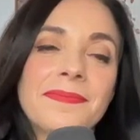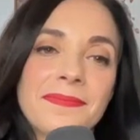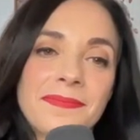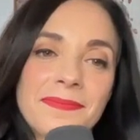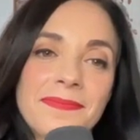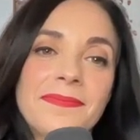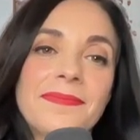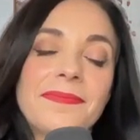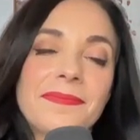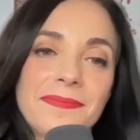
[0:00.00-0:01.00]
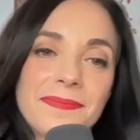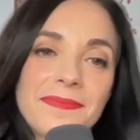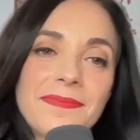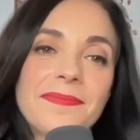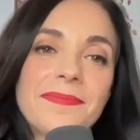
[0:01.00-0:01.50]

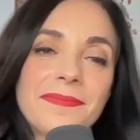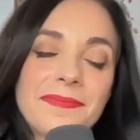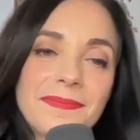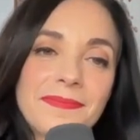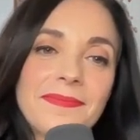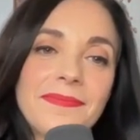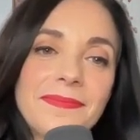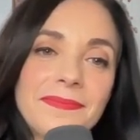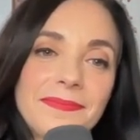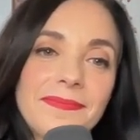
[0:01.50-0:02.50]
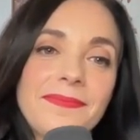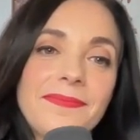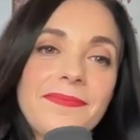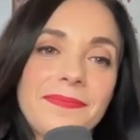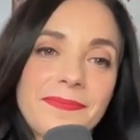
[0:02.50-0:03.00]

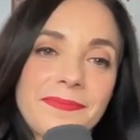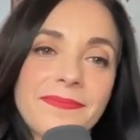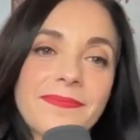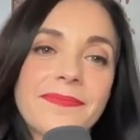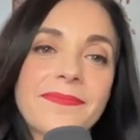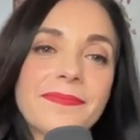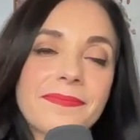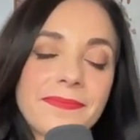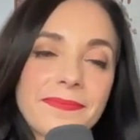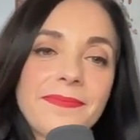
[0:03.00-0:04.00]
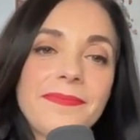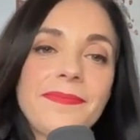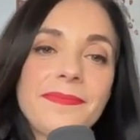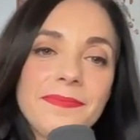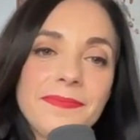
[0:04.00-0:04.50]

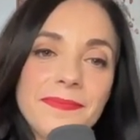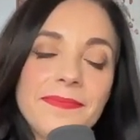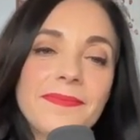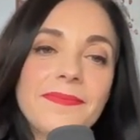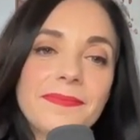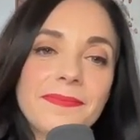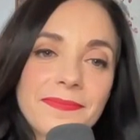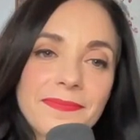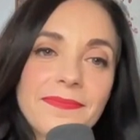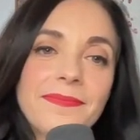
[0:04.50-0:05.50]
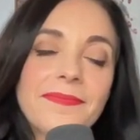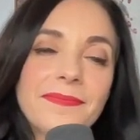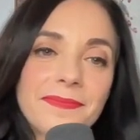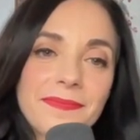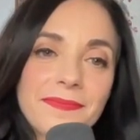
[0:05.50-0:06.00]

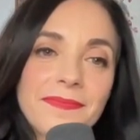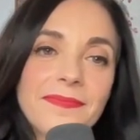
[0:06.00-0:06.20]
(not speaking)